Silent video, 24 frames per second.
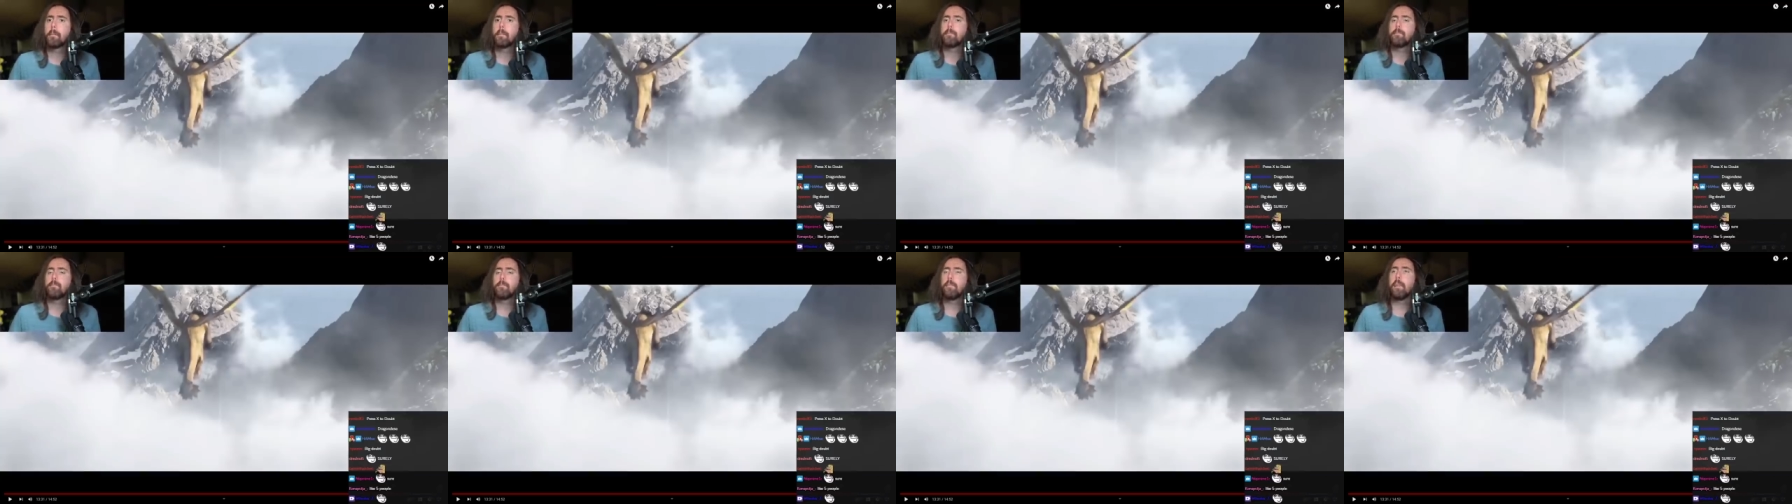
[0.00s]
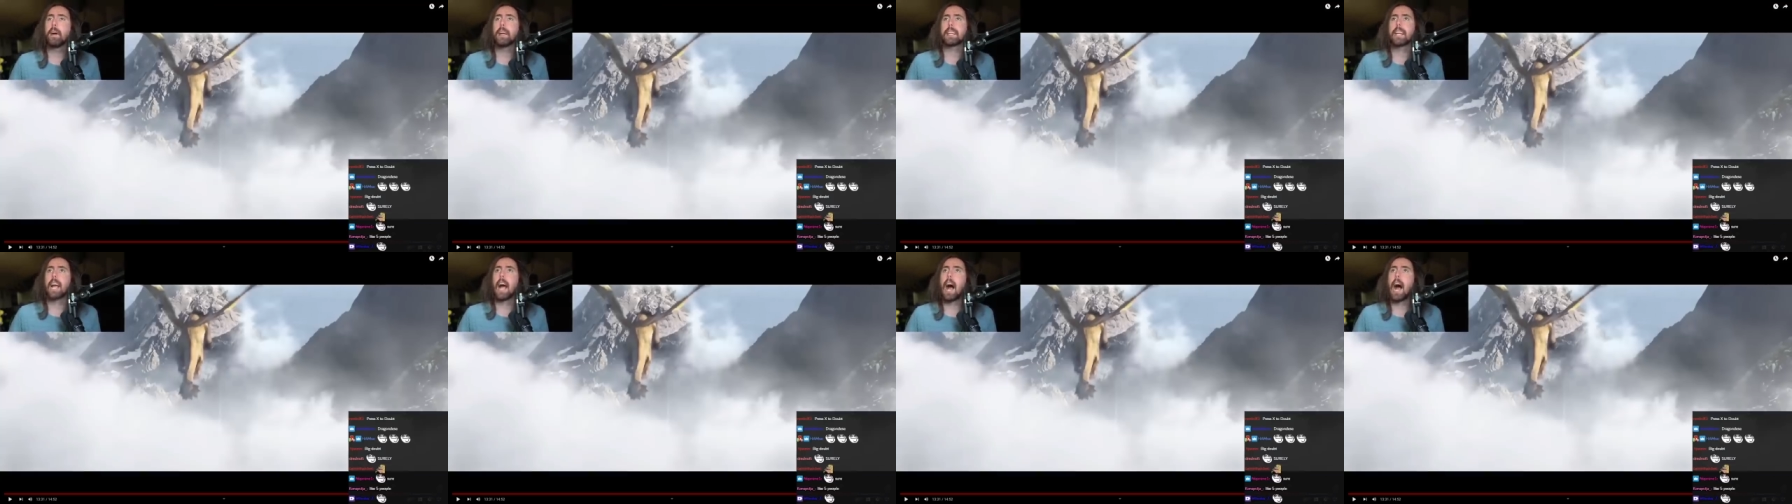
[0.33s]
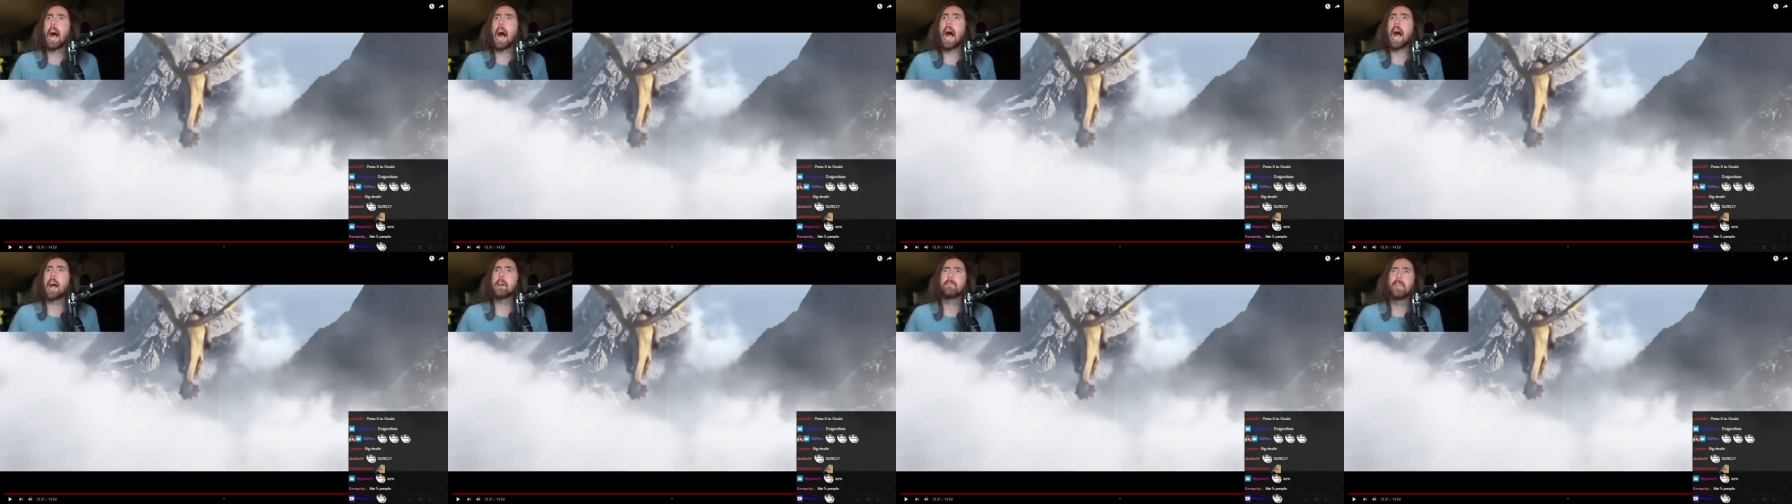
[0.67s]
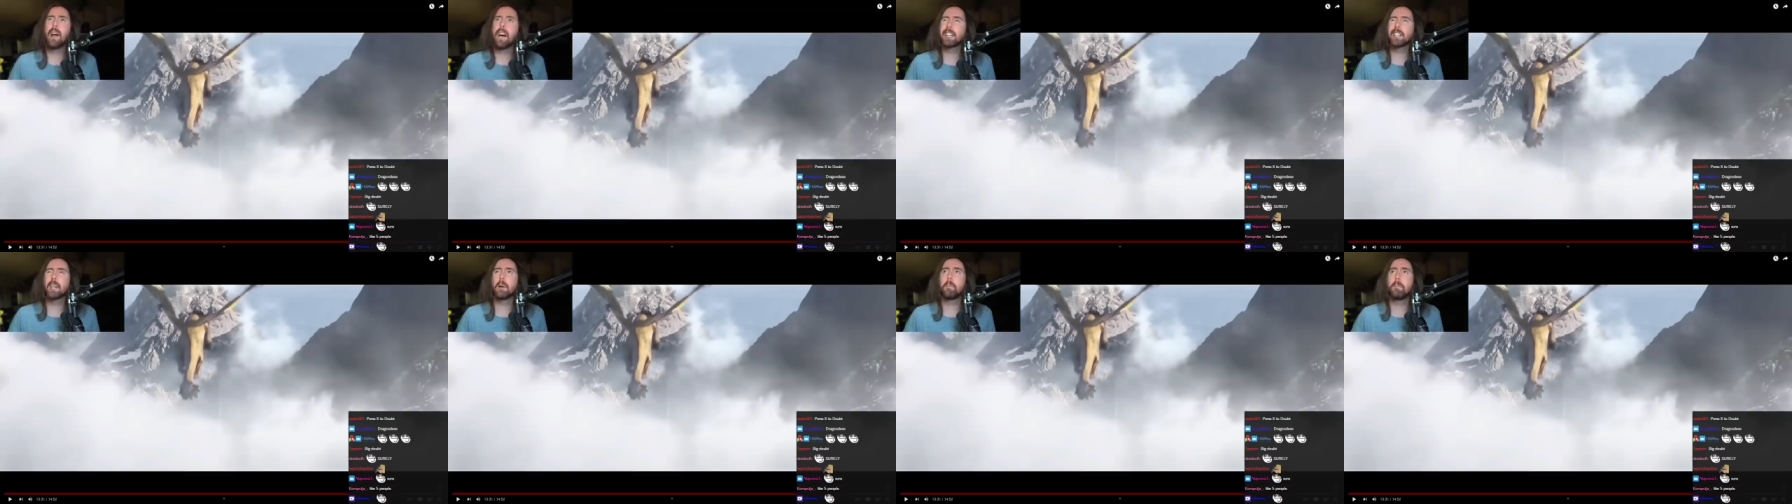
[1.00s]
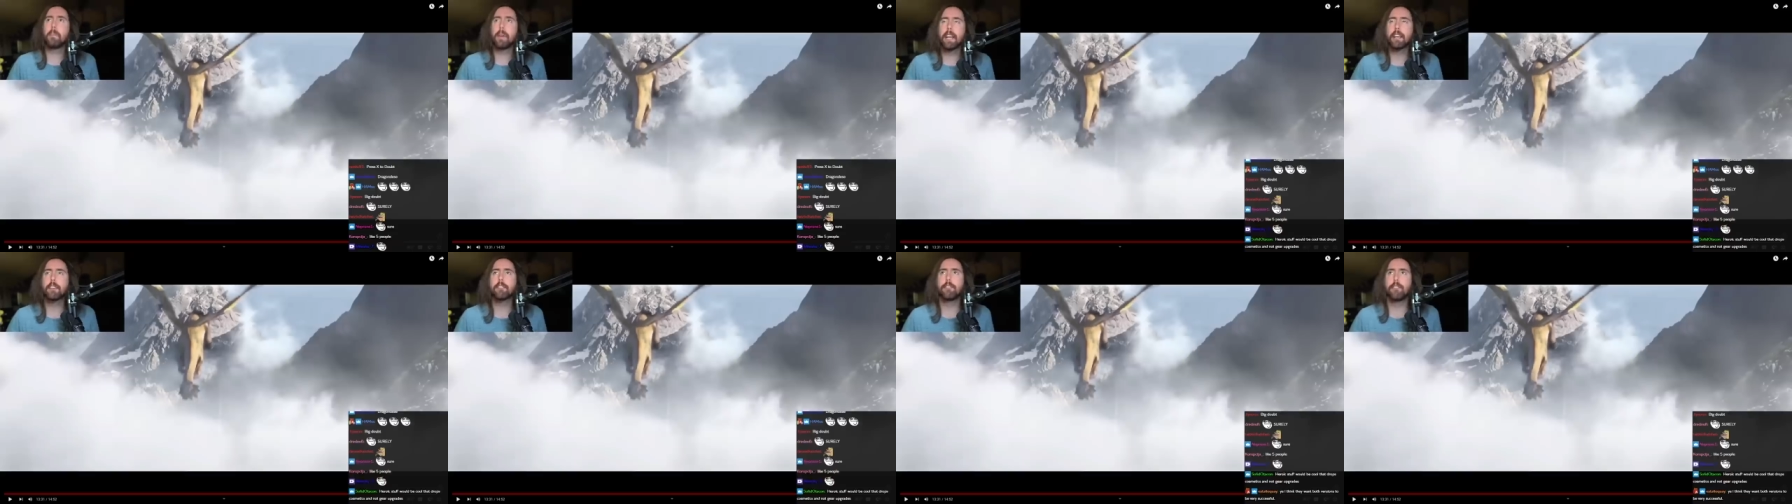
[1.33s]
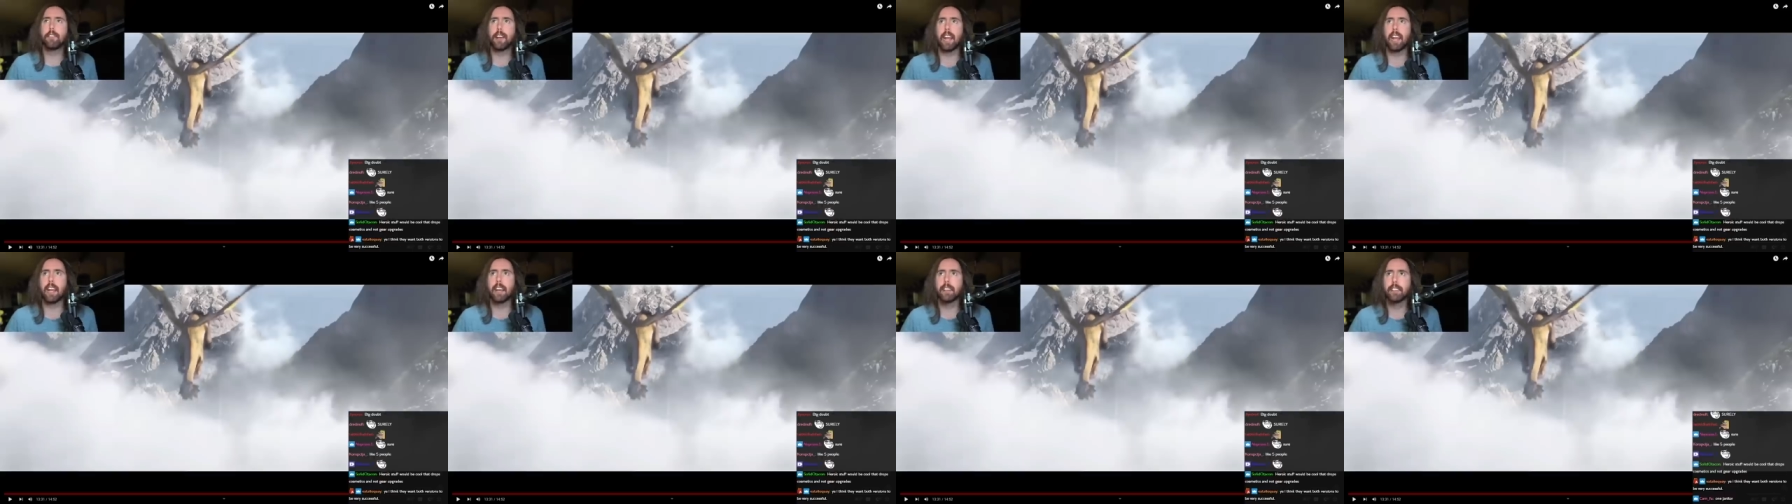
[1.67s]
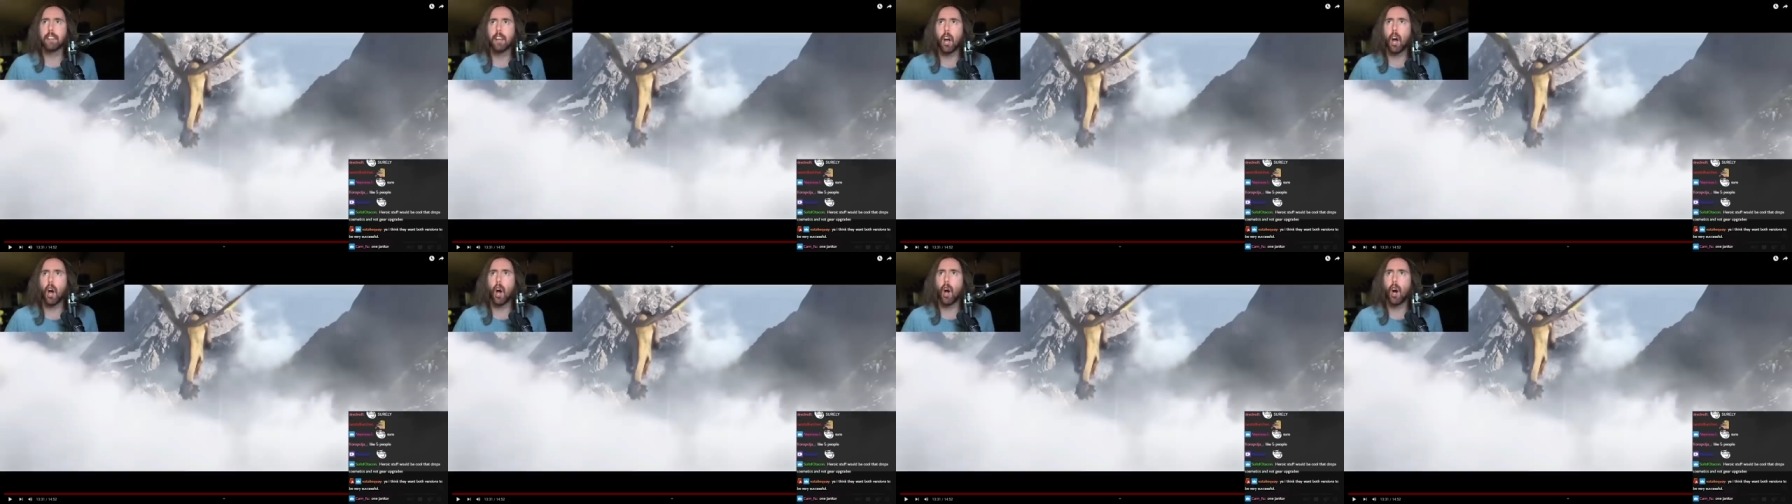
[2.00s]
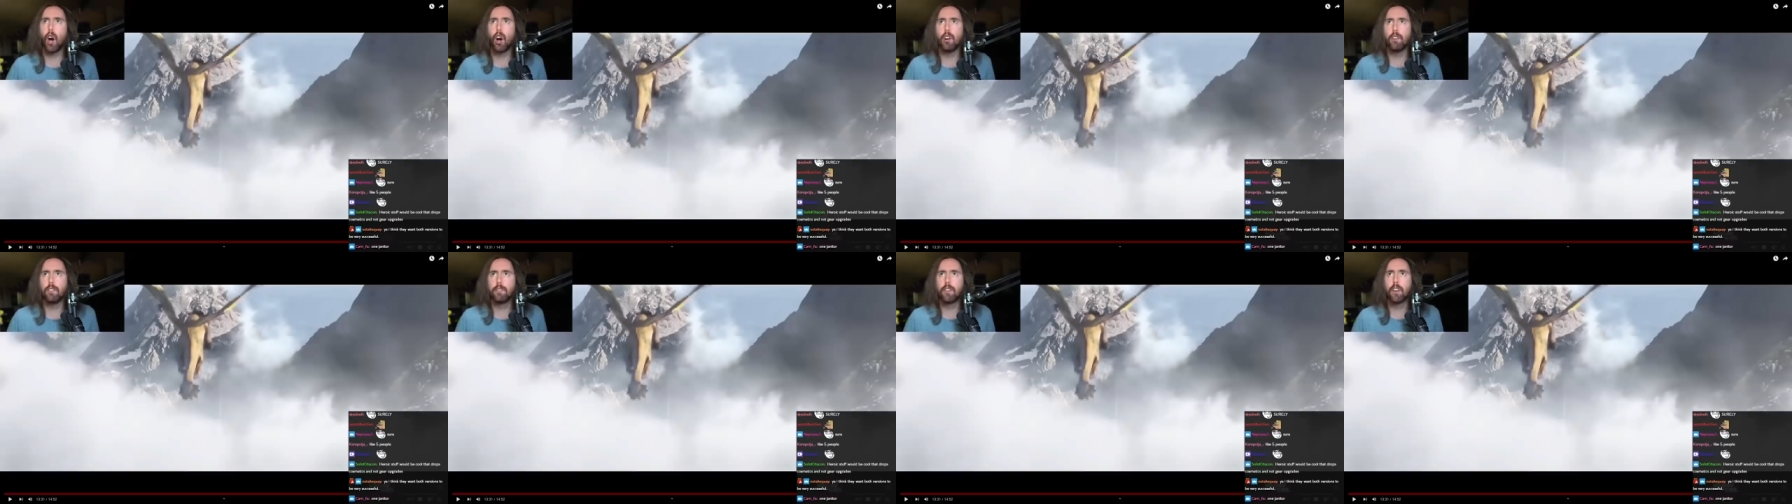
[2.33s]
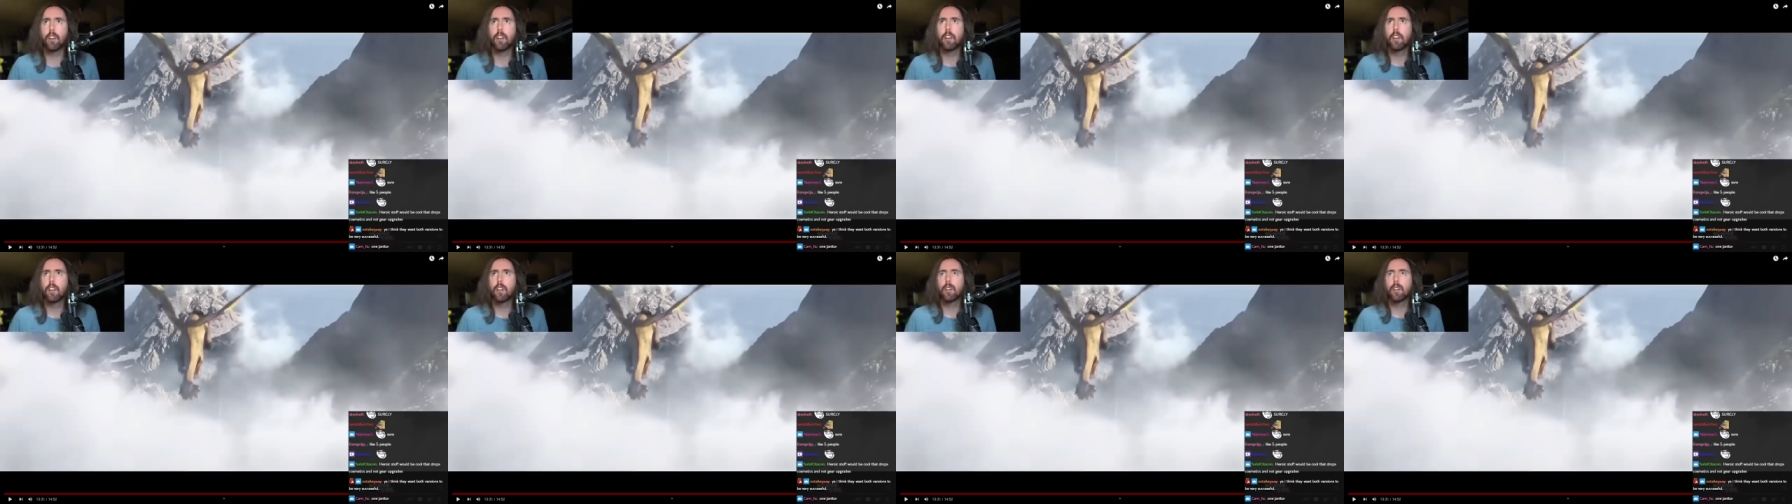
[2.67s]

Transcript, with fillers: Like, I'm not a big fan of